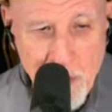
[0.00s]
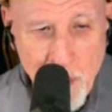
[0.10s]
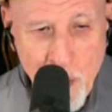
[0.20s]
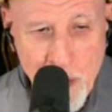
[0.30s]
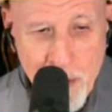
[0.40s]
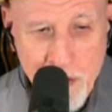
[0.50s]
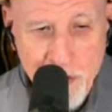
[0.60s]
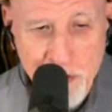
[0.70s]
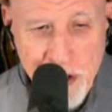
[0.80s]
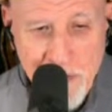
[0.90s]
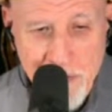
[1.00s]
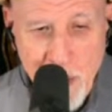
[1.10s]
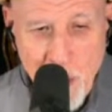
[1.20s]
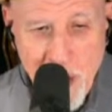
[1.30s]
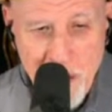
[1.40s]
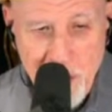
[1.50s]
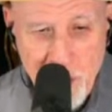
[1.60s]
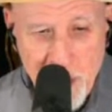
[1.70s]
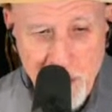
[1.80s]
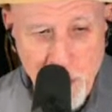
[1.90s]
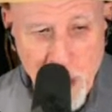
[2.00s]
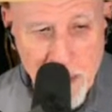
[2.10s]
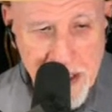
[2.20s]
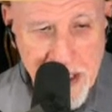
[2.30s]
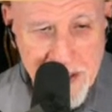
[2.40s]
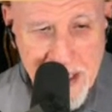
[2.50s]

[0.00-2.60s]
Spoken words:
Warner Brothers chief Mo Austin went to Robert A.